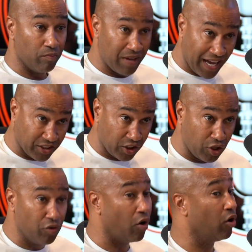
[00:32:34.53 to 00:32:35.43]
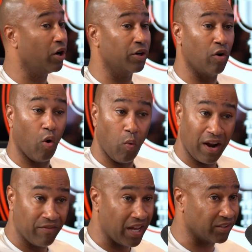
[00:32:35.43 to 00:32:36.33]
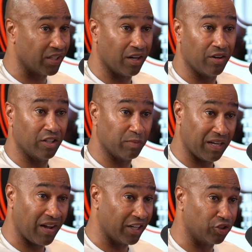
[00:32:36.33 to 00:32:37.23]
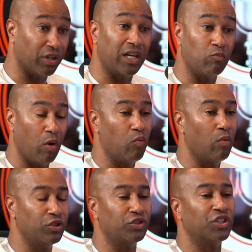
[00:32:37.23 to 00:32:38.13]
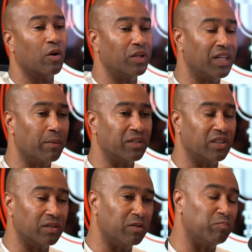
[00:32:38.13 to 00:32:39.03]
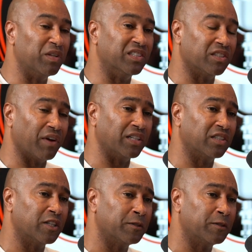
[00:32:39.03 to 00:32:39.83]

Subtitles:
execute on, or whatever that scenario is, but they've got a dream. What would you share with them as business advice?